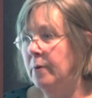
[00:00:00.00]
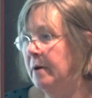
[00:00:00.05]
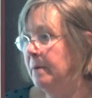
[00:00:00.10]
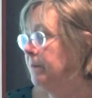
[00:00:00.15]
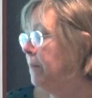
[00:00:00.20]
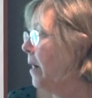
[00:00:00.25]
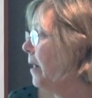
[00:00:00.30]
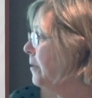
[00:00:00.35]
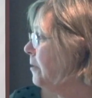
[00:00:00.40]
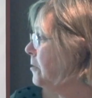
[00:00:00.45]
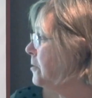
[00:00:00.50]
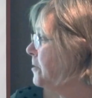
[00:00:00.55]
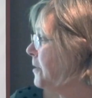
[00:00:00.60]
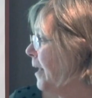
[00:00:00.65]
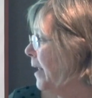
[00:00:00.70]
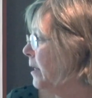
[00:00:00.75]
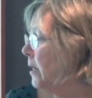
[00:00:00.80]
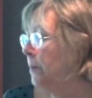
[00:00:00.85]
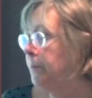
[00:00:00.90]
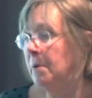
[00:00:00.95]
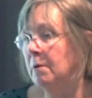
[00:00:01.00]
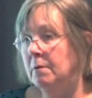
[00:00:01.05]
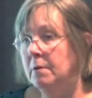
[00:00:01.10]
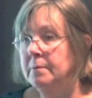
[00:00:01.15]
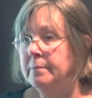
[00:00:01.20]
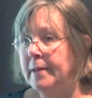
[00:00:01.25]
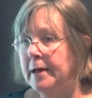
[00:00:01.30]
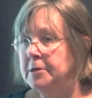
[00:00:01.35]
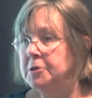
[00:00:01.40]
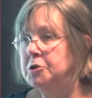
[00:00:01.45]
understandable.
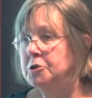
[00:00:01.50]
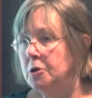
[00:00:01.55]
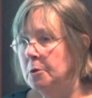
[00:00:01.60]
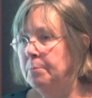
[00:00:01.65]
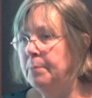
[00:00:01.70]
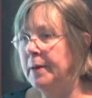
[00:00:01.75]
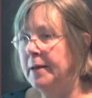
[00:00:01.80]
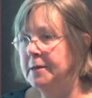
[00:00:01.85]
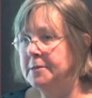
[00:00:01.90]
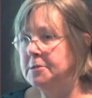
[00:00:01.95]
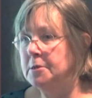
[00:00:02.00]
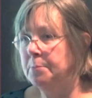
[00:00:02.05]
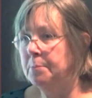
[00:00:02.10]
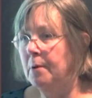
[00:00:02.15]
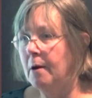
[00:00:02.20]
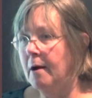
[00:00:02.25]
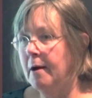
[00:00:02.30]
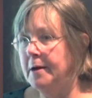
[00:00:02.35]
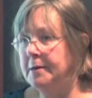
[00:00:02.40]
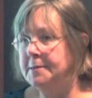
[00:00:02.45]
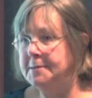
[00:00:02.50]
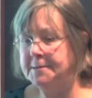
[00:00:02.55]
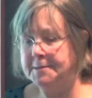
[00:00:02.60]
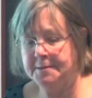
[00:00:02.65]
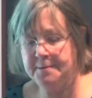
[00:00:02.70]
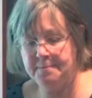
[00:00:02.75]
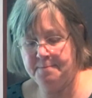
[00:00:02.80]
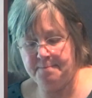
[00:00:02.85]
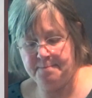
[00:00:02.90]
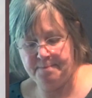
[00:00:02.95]
That should be a surprise.